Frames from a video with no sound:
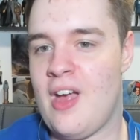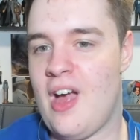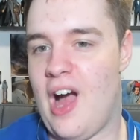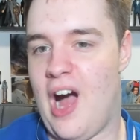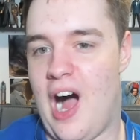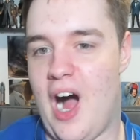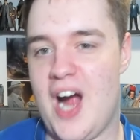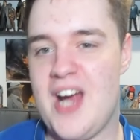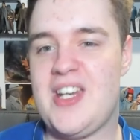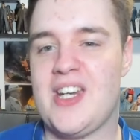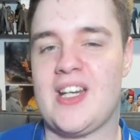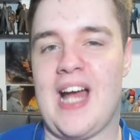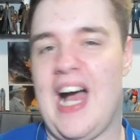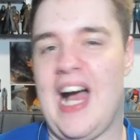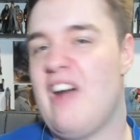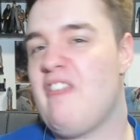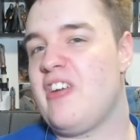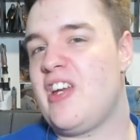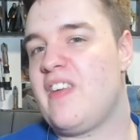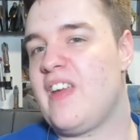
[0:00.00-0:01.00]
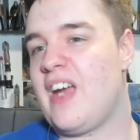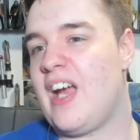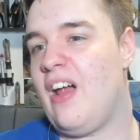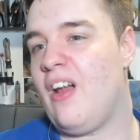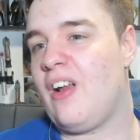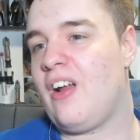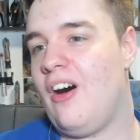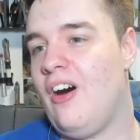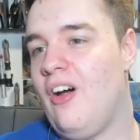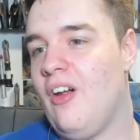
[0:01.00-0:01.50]
I didn't have anything
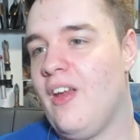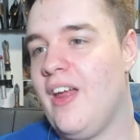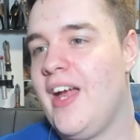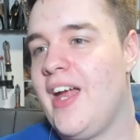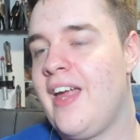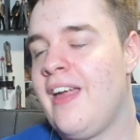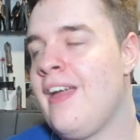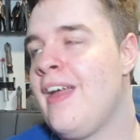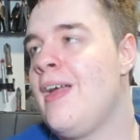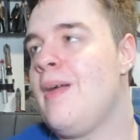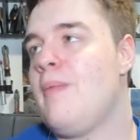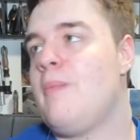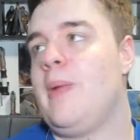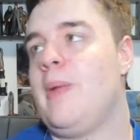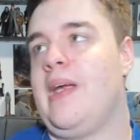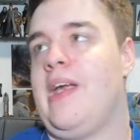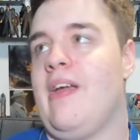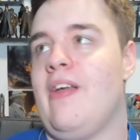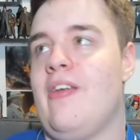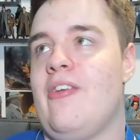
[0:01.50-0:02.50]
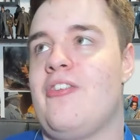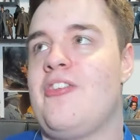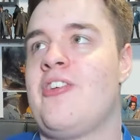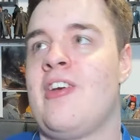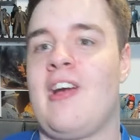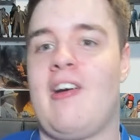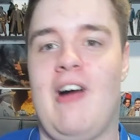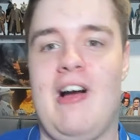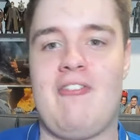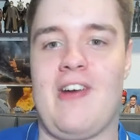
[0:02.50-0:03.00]
alcoholic because,
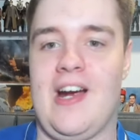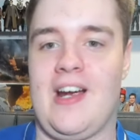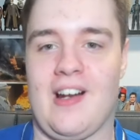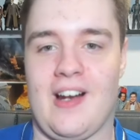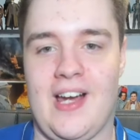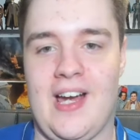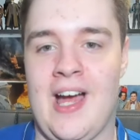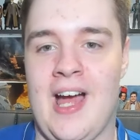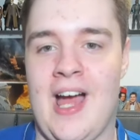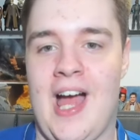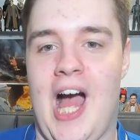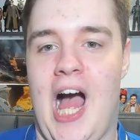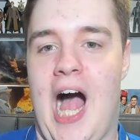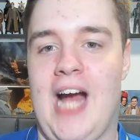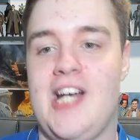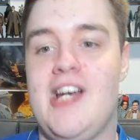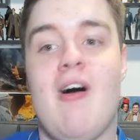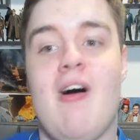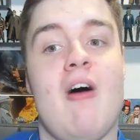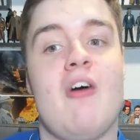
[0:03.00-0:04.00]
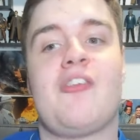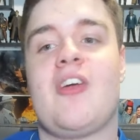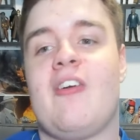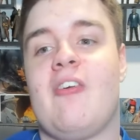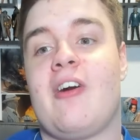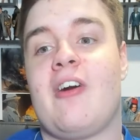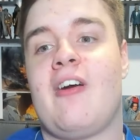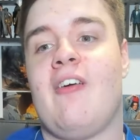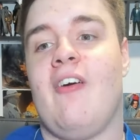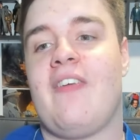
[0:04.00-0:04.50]
quite frankly, I knew I was going to
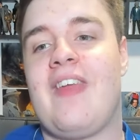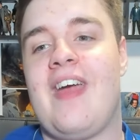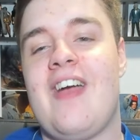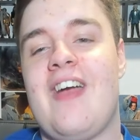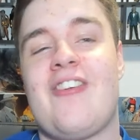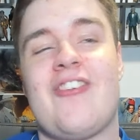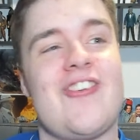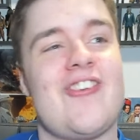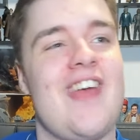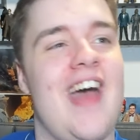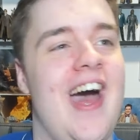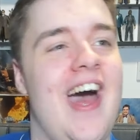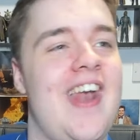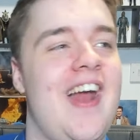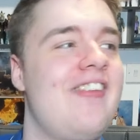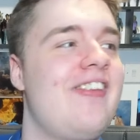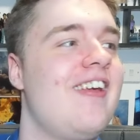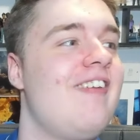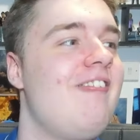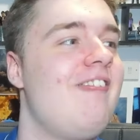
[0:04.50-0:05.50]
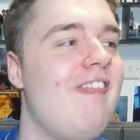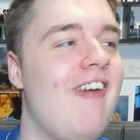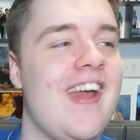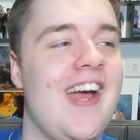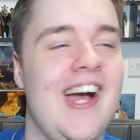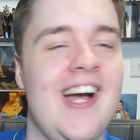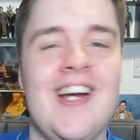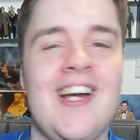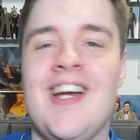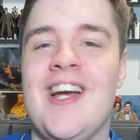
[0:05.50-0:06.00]
record this, and I didn't
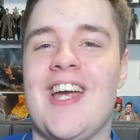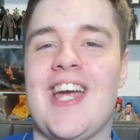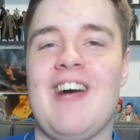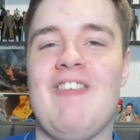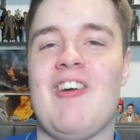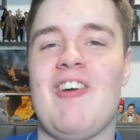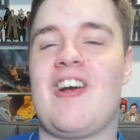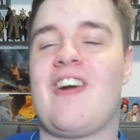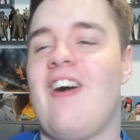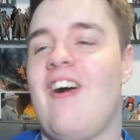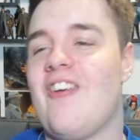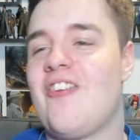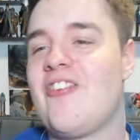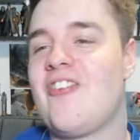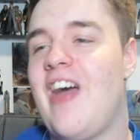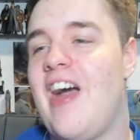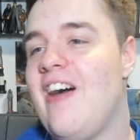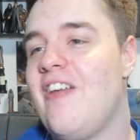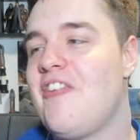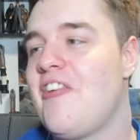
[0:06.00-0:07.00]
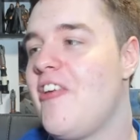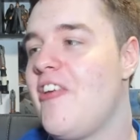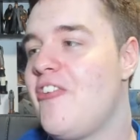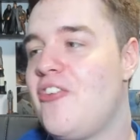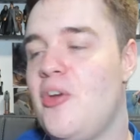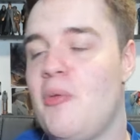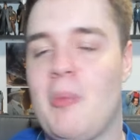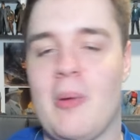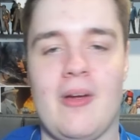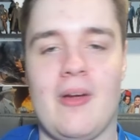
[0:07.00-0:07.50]
want to come across as
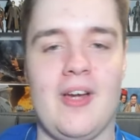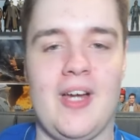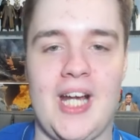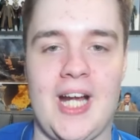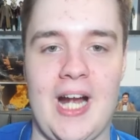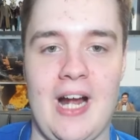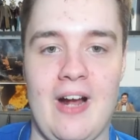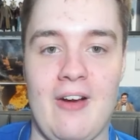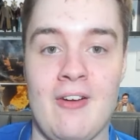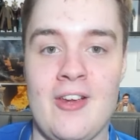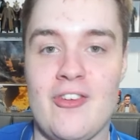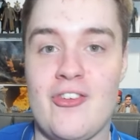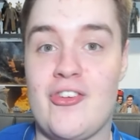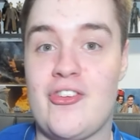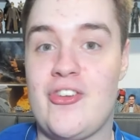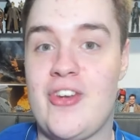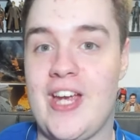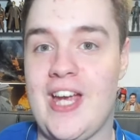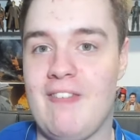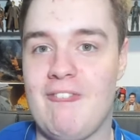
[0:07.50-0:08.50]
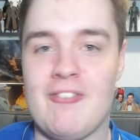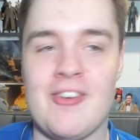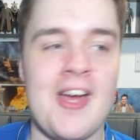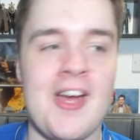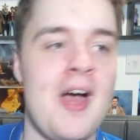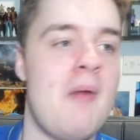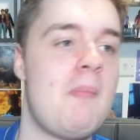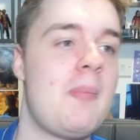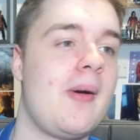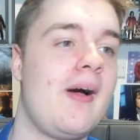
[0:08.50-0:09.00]
super, you know, steamed.
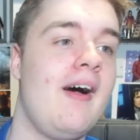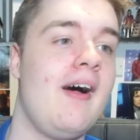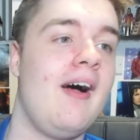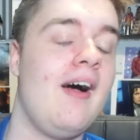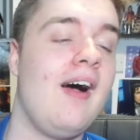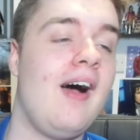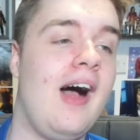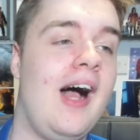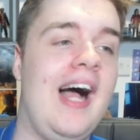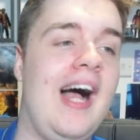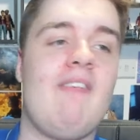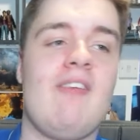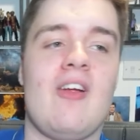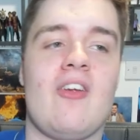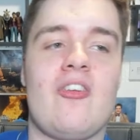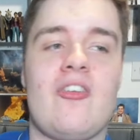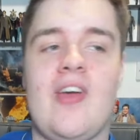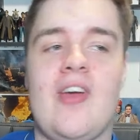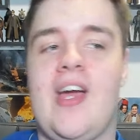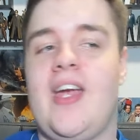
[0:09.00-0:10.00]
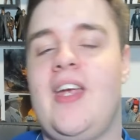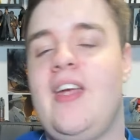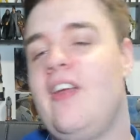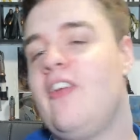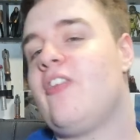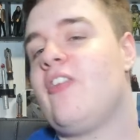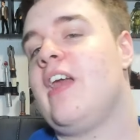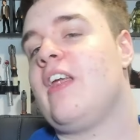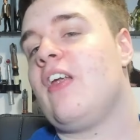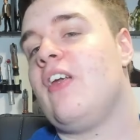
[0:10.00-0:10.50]
But I will say, he
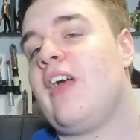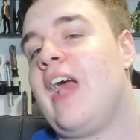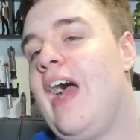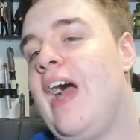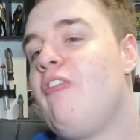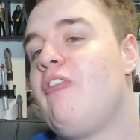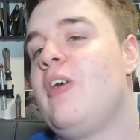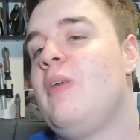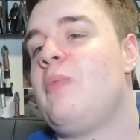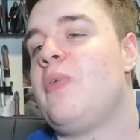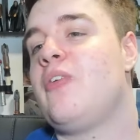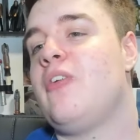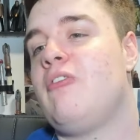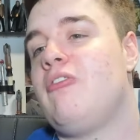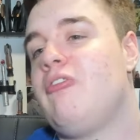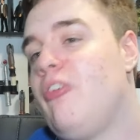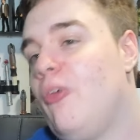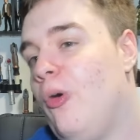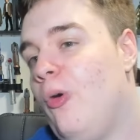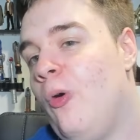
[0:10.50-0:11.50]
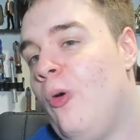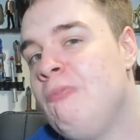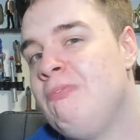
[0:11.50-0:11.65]
said, look out for episode 4.